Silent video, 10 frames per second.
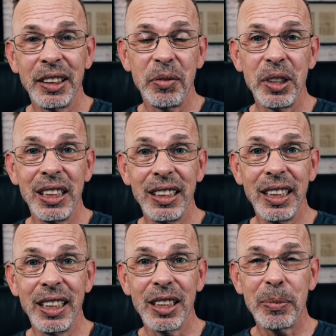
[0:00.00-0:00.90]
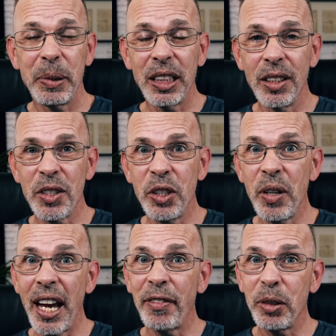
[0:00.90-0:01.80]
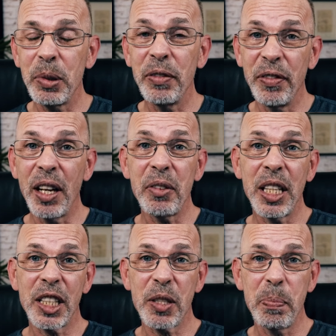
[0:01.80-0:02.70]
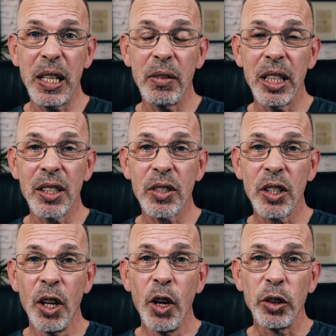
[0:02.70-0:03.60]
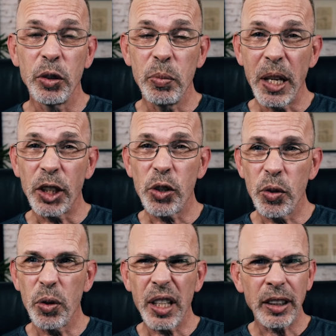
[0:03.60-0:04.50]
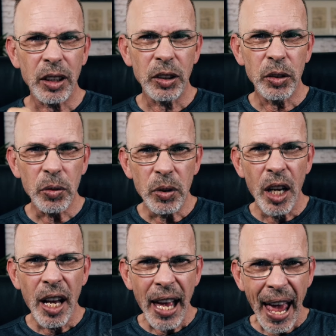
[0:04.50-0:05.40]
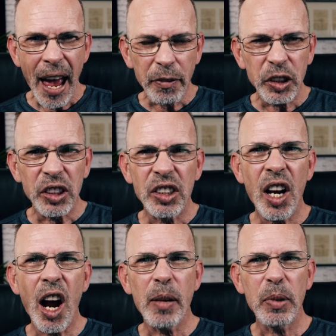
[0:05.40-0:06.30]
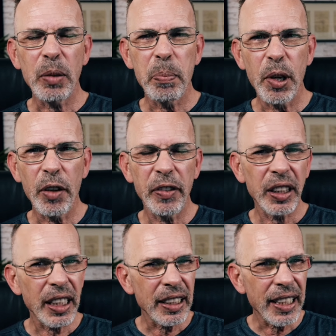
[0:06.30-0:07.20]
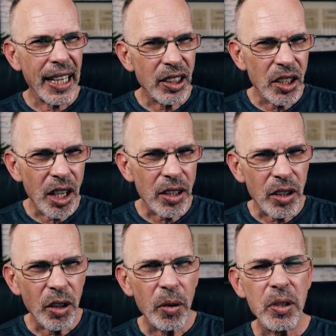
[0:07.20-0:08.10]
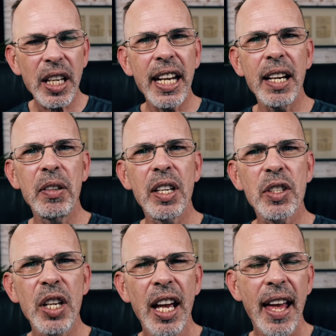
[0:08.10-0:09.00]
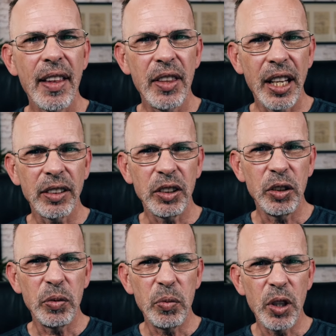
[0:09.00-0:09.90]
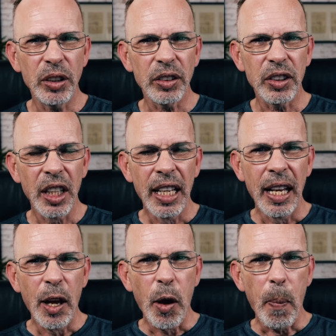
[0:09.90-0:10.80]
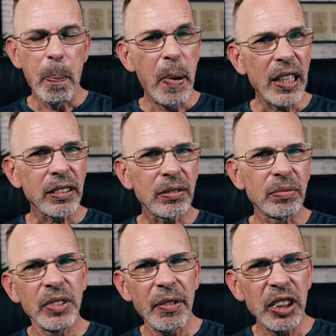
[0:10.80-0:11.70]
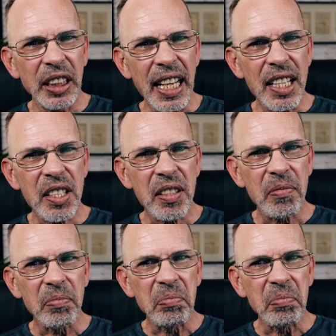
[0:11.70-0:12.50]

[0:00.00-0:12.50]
it really is, because you have to be very experienced to make sure that you have the timing perfect and get just those areas that you want. But nevertheless,